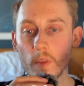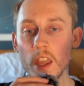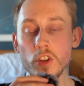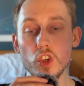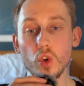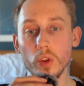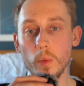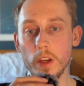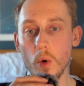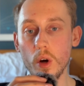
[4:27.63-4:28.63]
ensure that
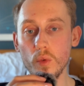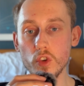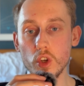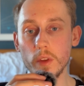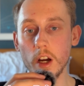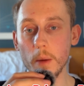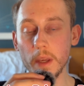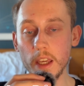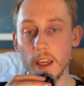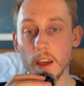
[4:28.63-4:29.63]
we don't overshoot the
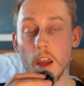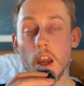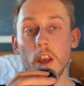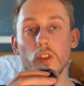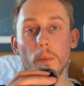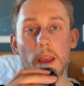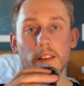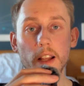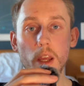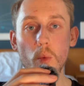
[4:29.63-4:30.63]
RPE. So
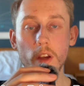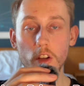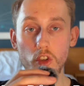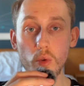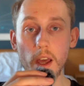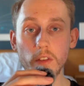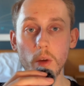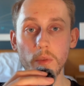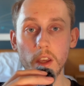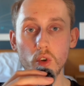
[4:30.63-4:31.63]
basically, we're going to do that
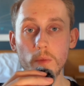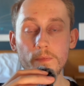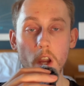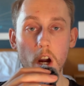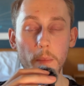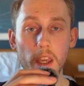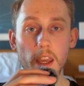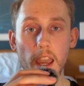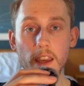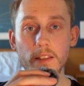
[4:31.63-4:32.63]
top single, RPE
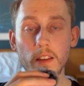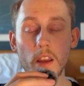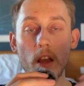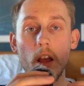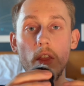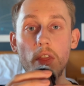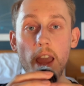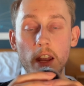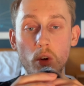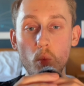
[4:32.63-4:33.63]
8.
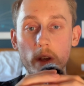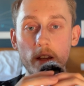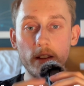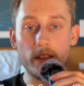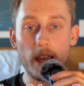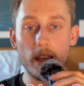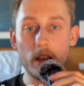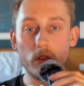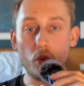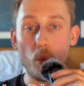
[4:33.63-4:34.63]
Then we're going to
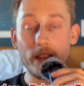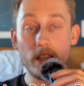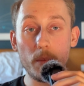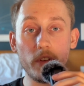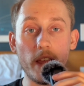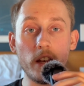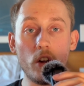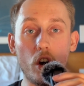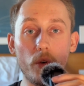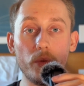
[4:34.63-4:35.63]
take 20%
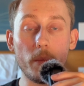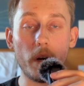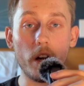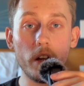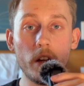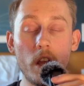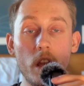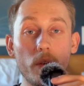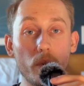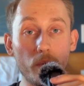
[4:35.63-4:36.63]
off the bar
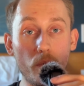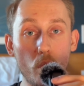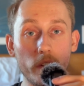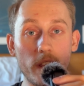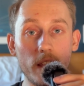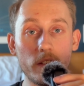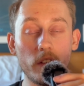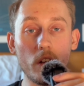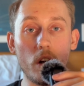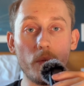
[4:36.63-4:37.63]
for 4
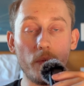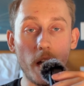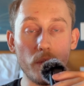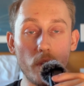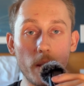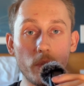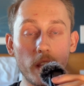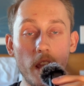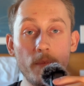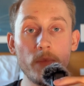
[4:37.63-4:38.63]
sets of 5 reps,
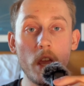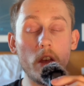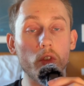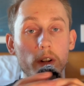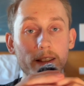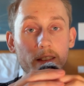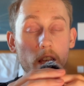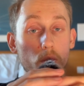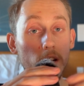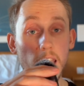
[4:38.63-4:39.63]
okay? So let's say
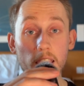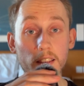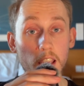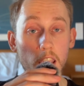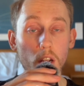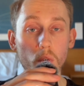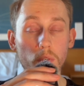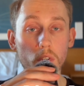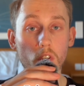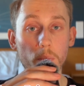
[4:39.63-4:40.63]
you did 80 kilos
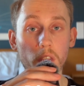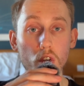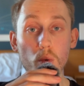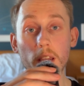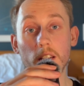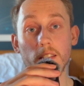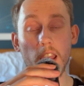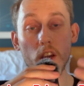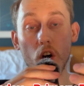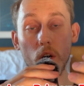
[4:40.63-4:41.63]
for your top single. We're going to
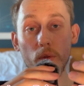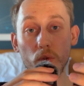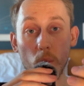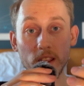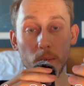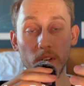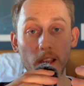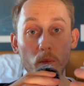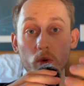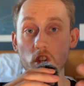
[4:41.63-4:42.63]
take off
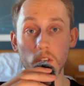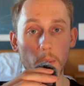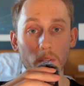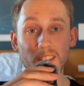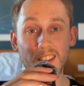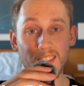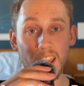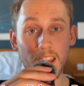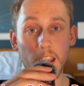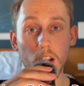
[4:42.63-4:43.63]
20%, which is about
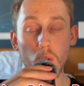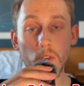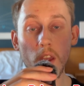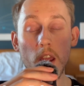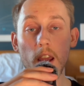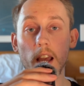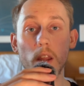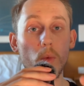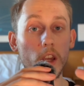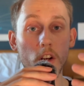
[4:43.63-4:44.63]
16 kilos. And
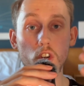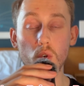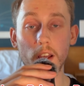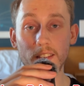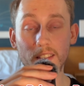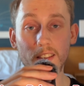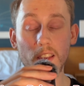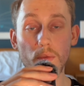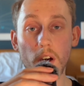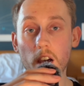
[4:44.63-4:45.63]
then we're going to do like
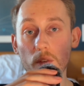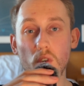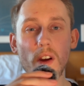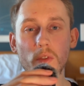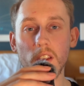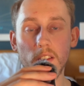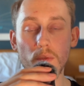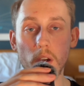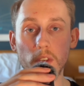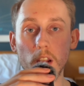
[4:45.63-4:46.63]
around
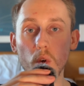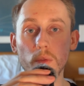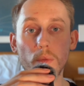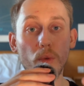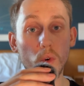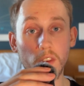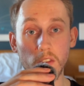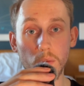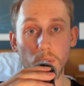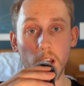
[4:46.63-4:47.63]
65 kilos for 4
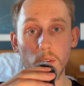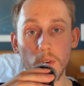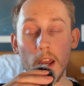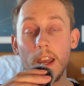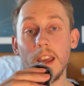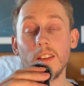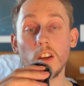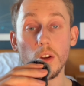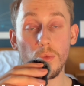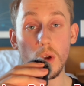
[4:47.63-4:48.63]
sets of 5. It's
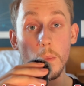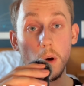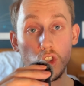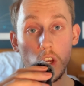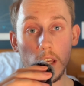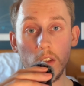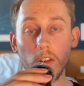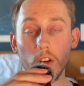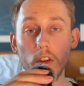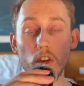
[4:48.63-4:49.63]
going to feel much
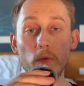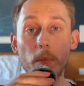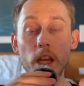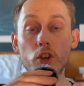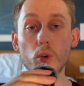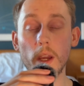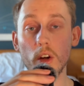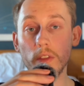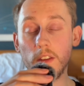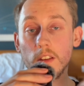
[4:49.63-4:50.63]
easier than you've been doing
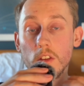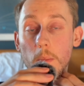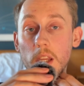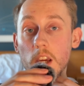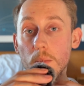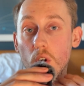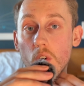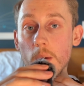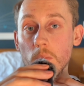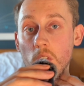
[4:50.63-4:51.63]
on these intermediate
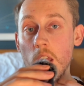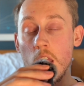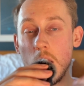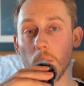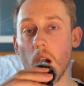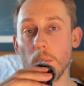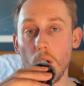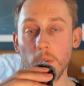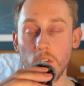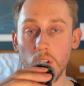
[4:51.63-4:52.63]
programs. But I
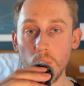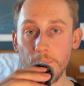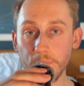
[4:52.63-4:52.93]
promise you,